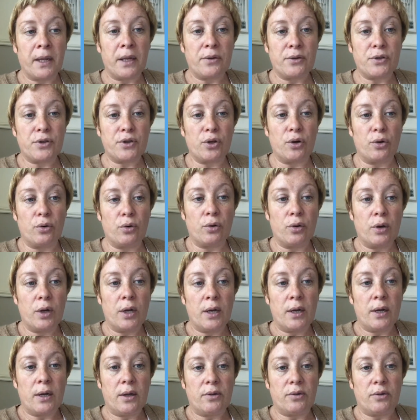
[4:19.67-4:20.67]
So
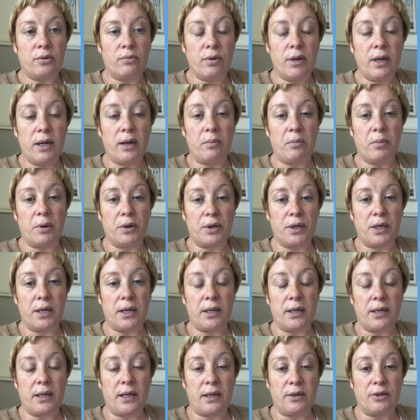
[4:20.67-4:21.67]
the real money
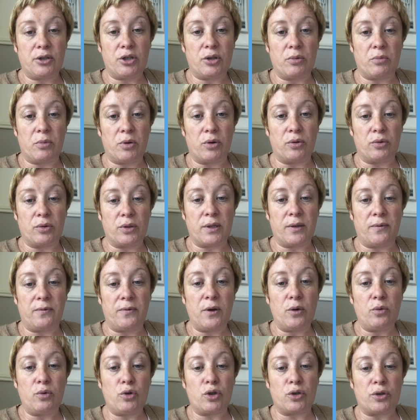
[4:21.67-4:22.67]
in HMOs, if
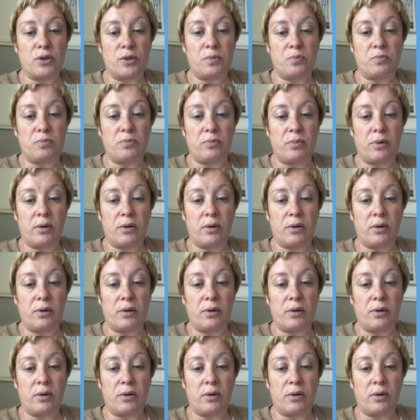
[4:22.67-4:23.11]
you just